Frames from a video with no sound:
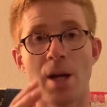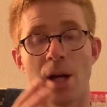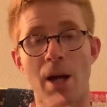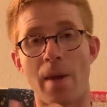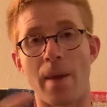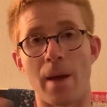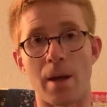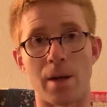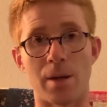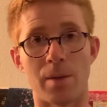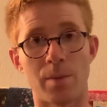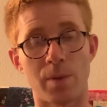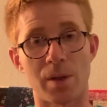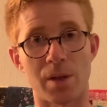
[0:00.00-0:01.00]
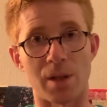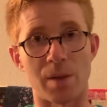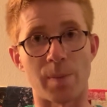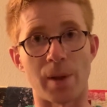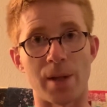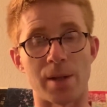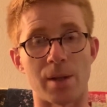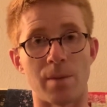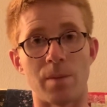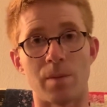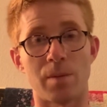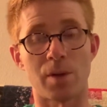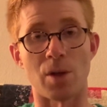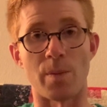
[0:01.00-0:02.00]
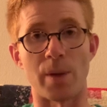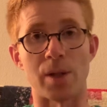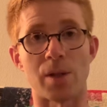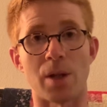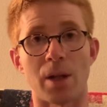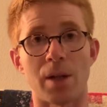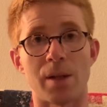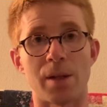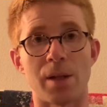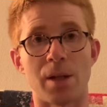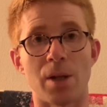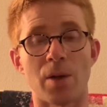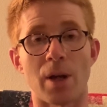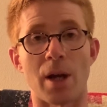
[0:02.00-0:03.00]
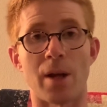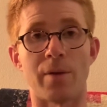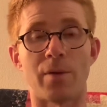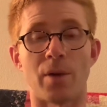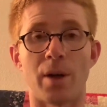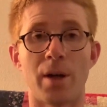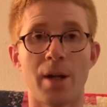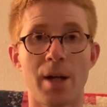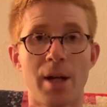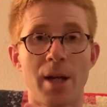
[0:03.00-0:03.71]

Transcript: and then displays them to me so that I can see, okay, for